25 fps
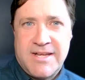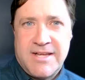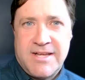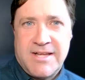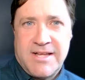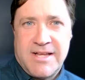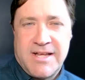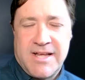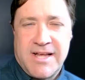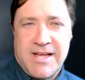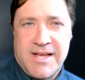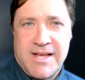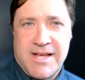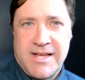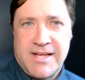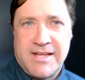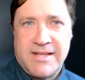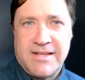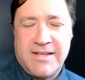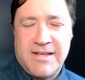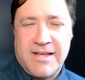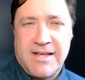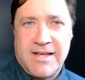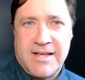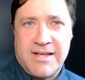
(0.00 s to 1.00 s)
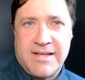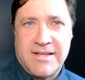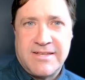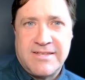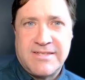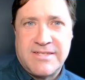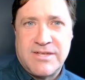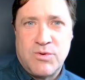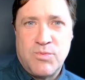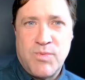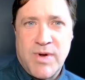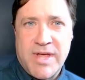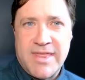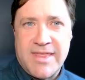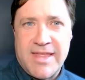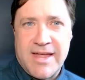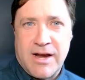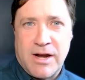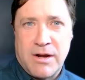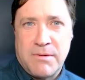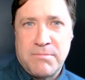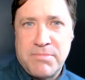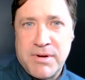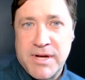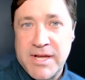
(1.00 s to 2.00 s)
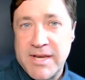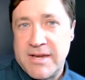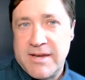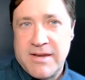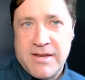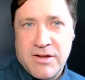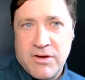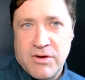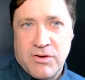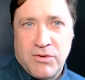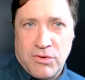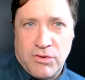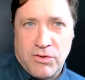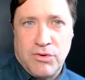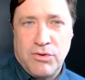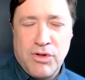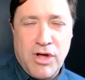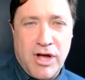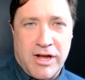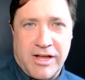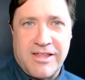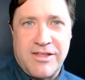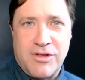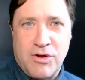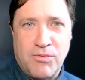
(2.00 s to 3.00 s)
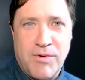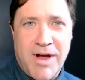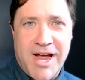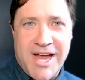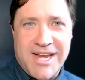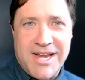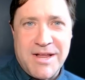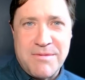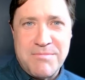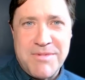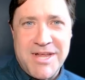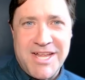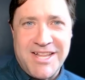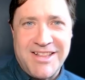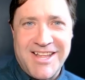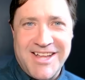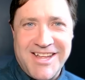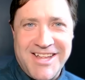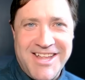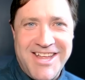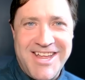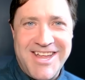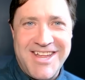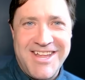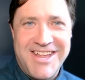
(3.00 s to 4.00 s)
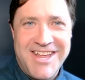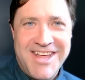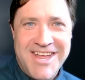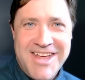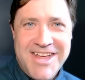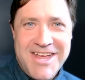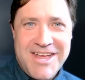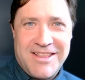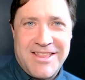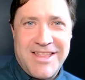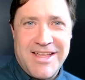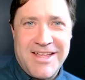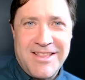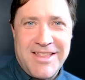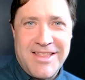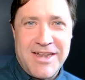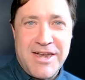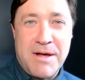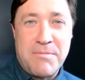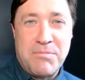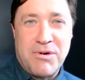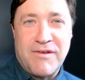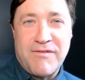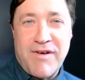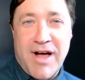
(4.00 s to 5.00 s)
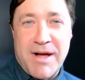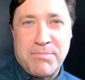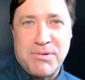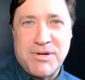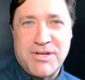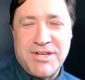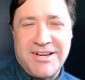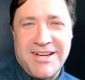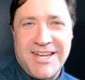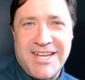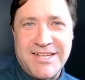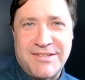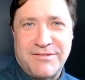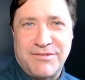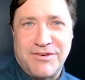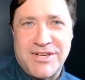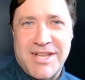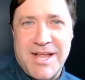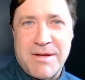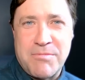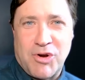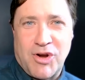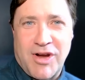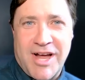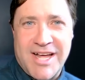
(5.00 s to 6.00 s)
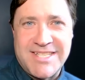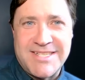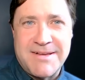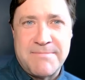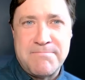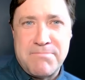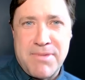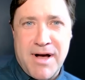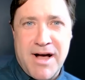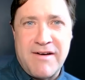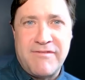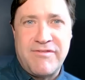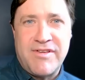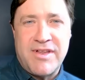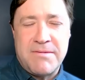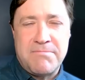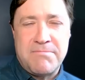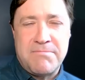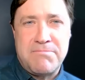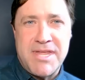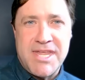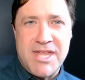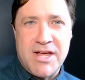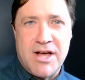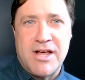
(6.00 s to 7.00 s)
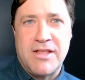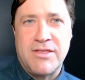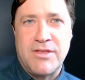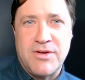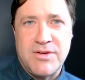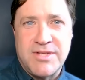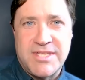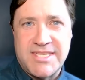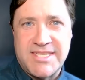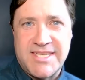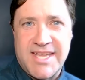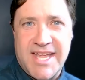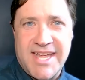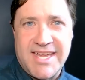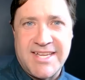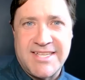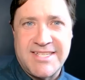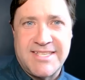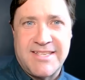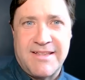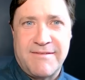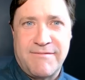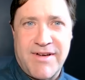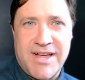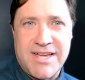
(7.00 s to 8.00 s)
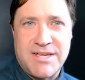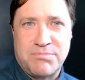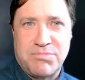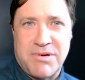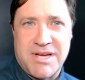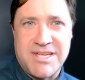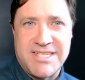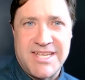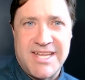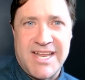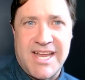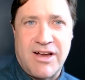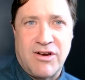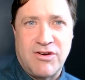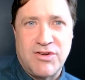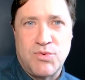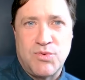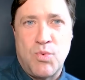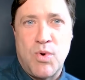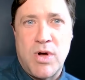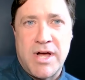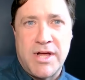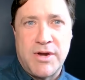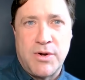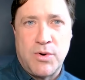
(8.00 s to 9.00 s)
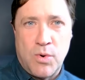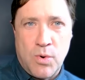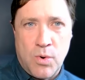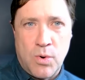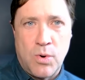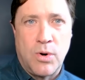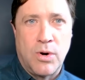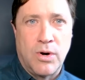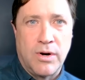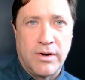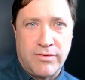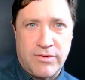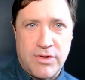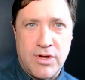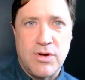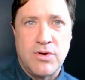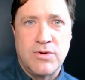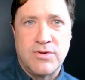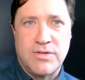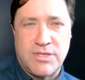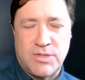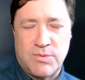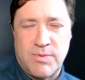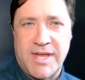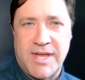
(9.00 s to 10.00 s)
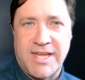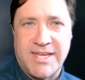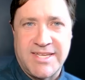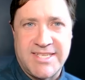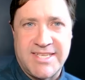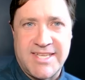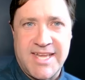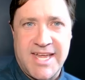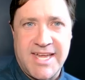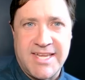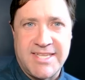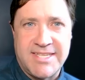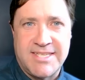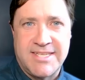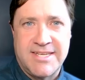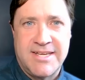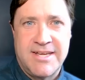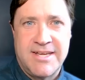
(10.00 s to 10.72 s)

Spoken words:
to win there. But look, you're right. I mean, the number of opportunities for Democrats above and beyond those states that Vice President Harris won, or those swing states,